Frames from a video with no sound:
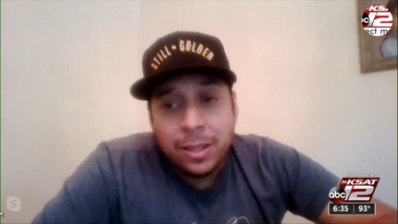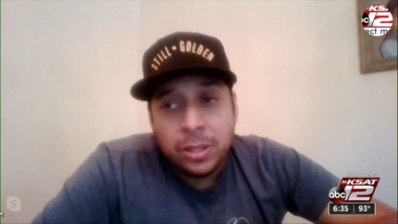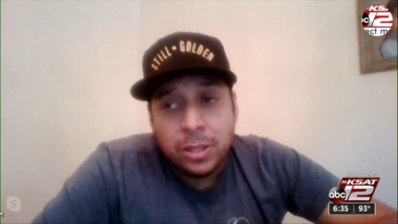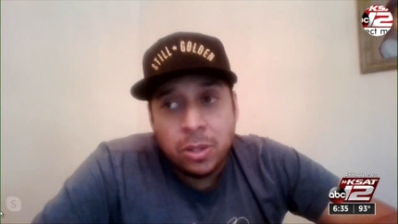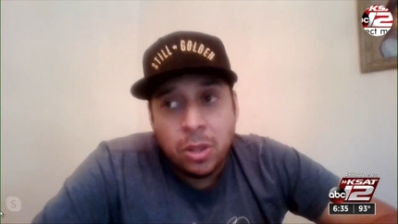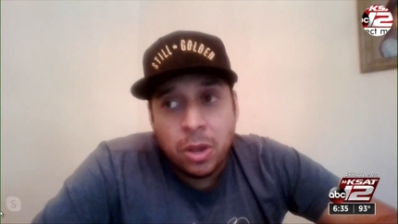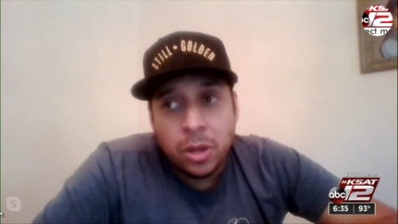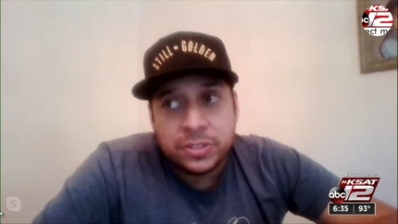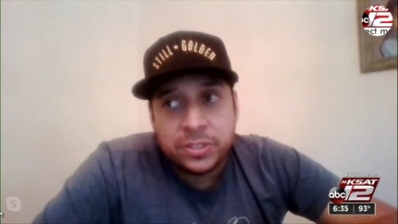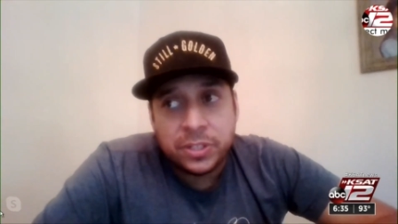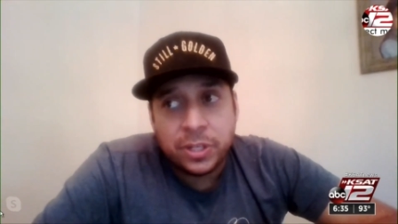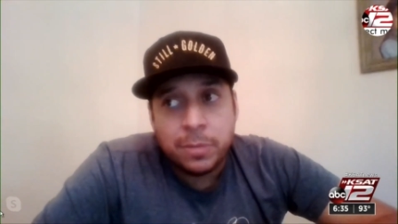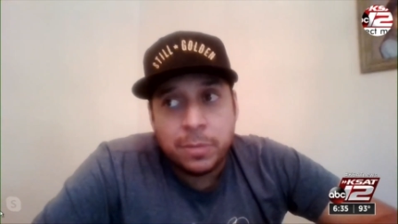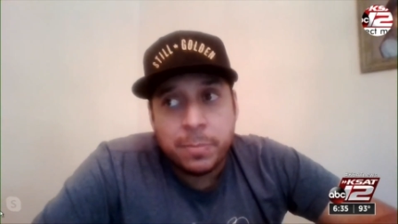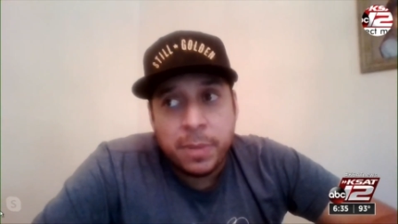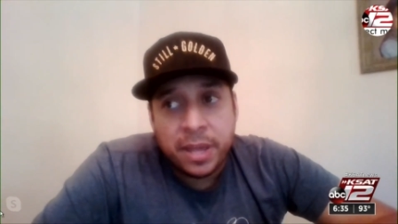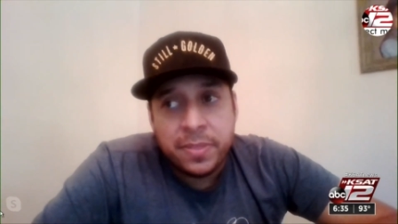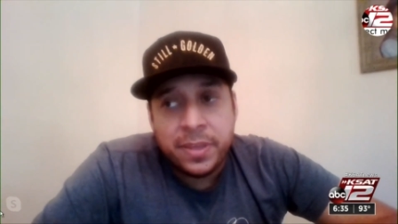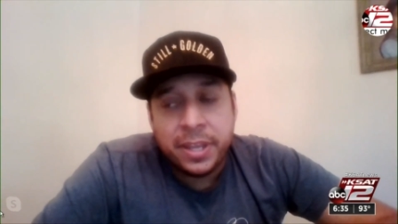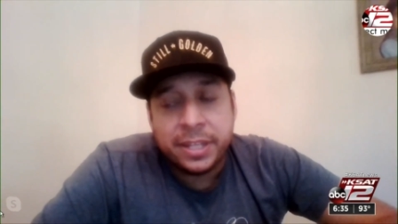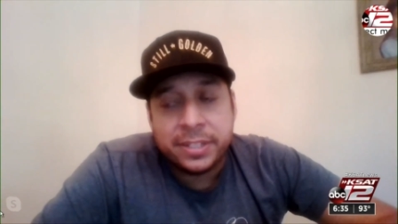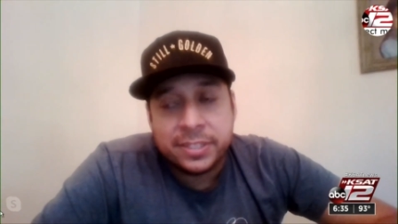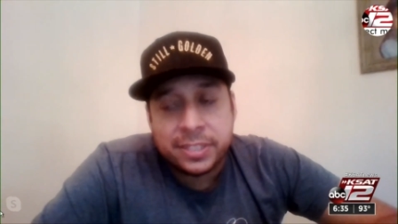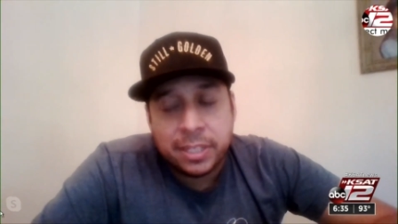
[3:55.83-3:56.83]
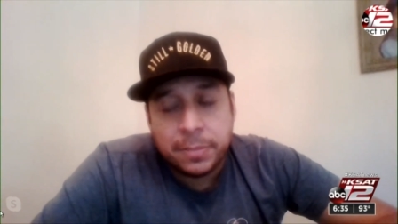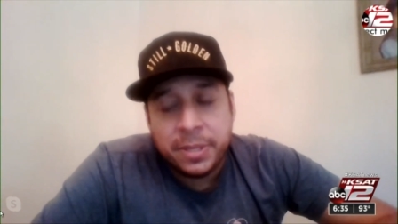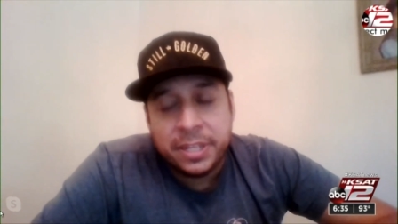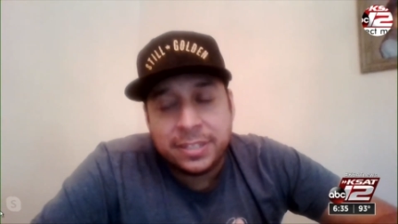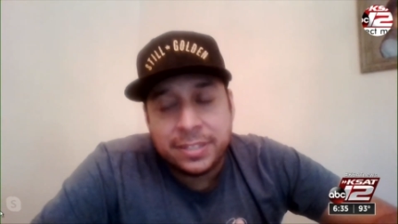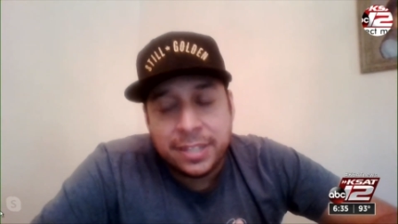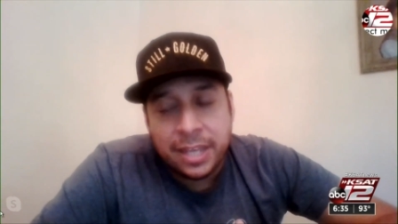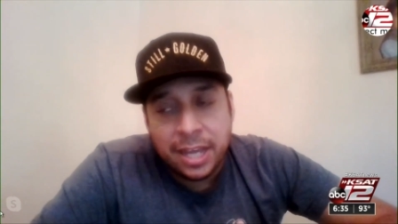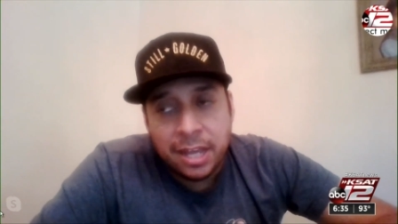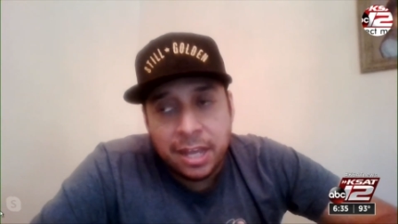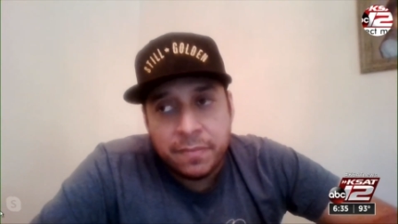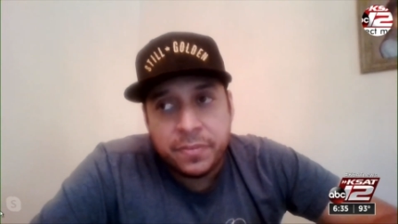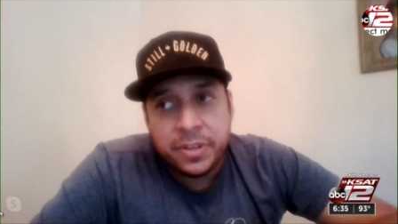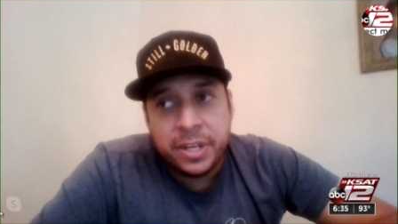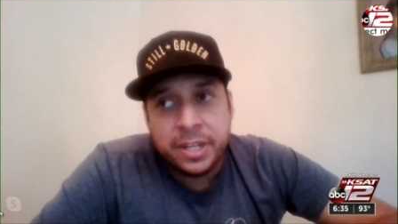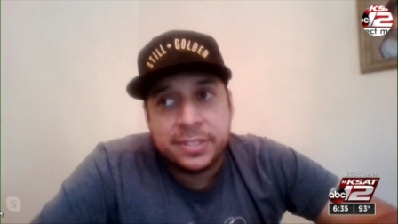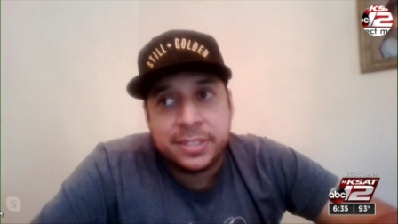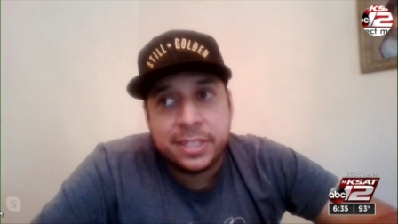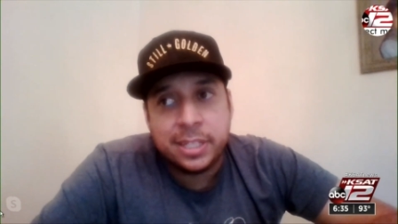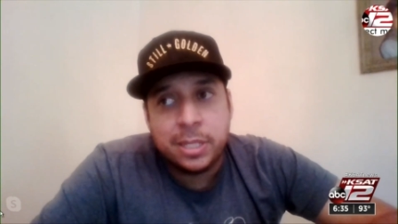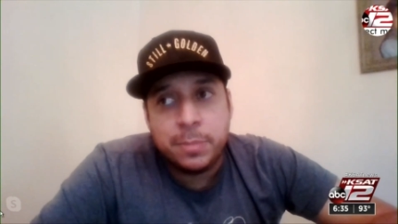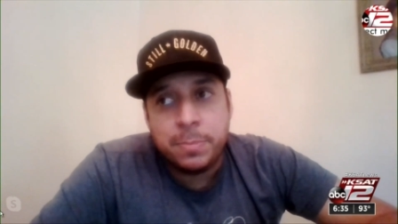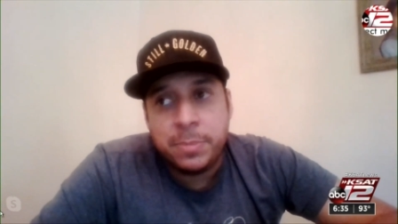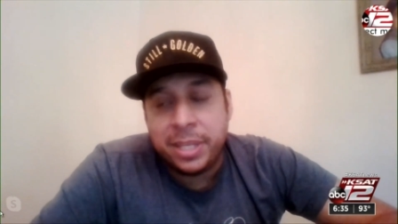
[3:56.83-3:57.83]
long term I think it's going to be tough and
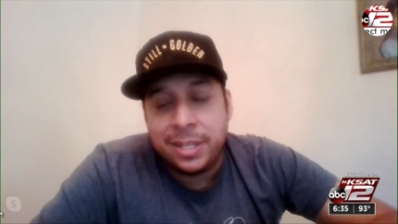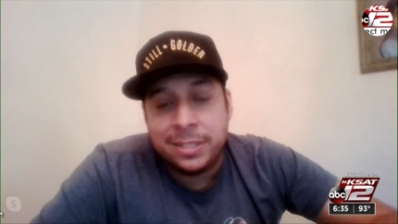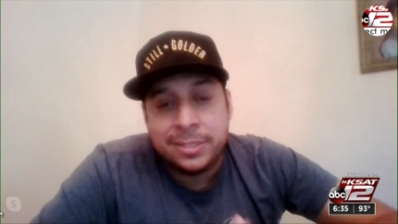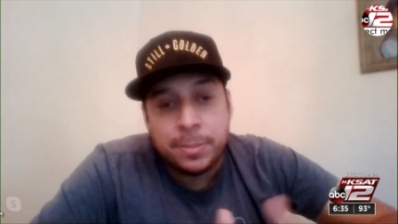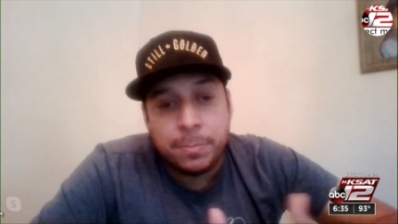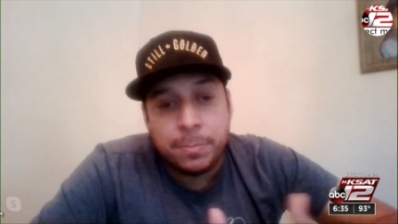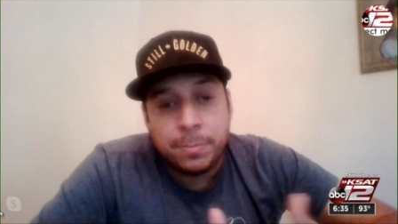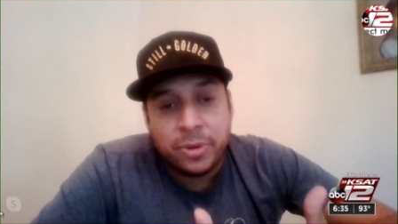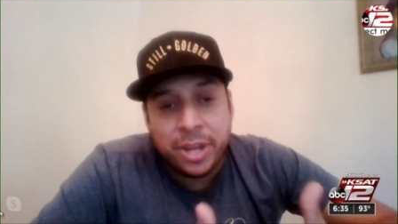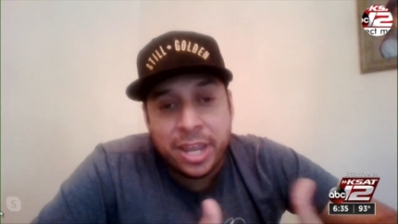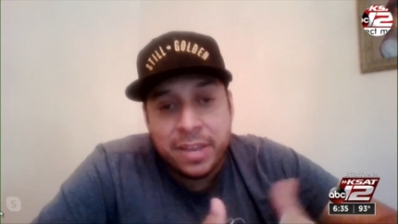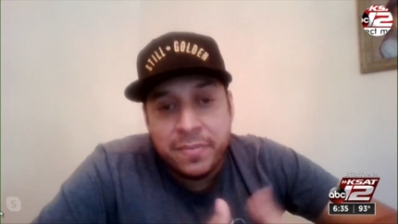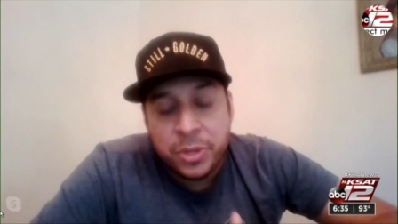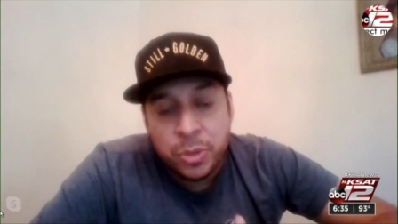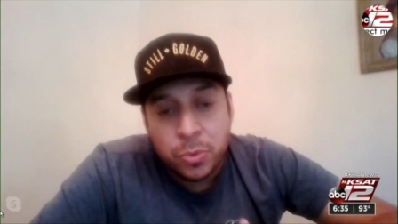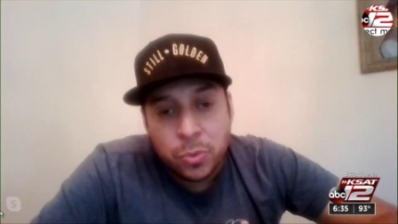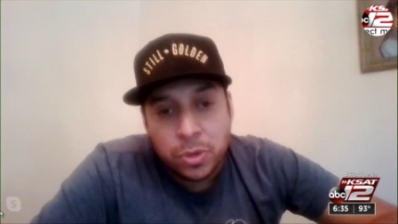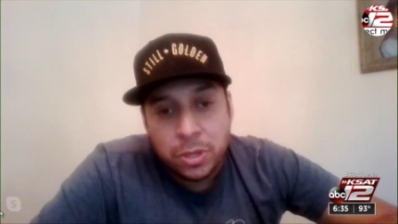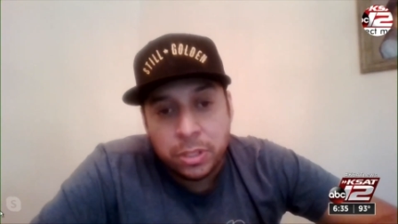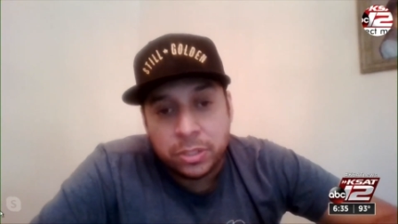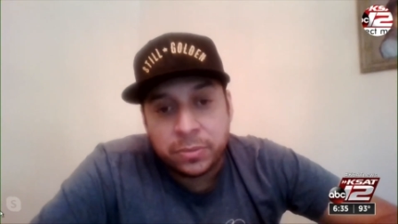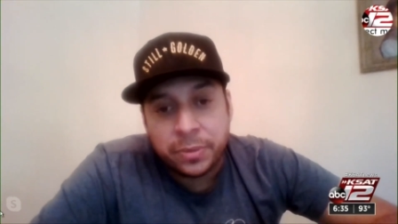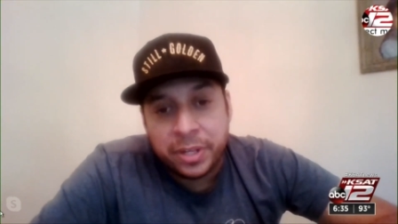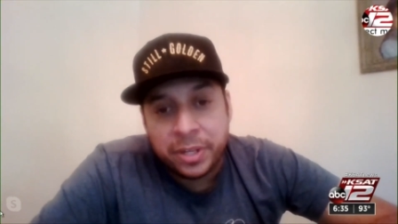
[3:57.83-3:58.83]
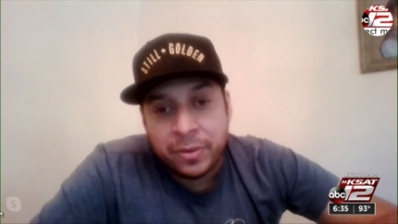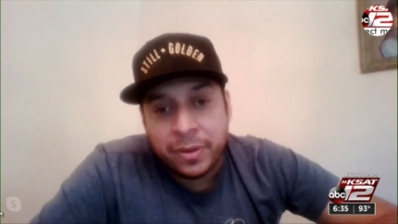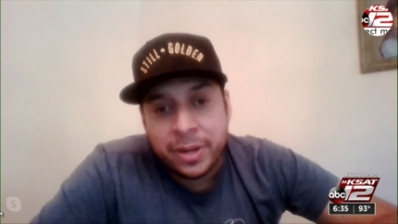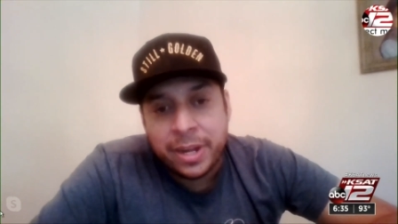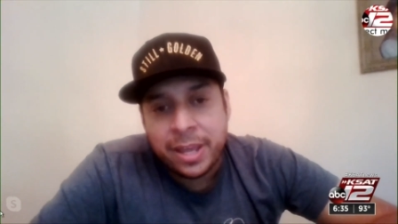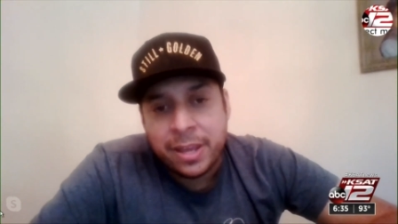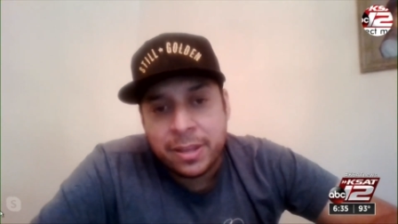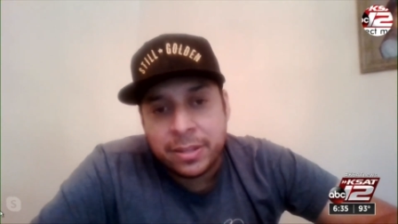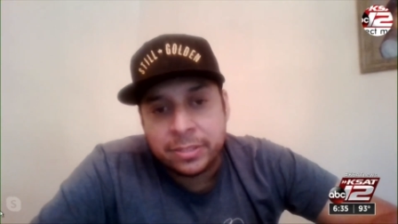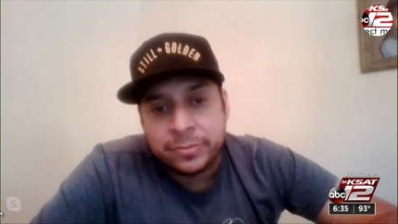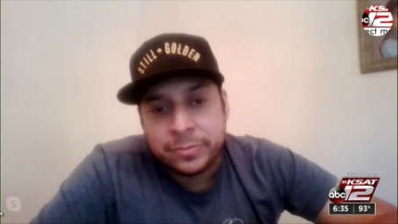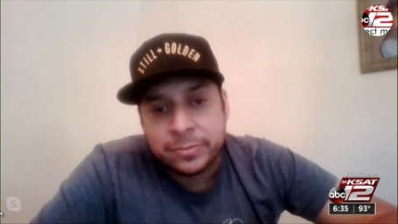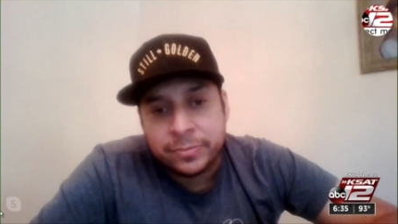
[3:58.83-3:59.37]
it's going to be it's a brave new world we're in right now.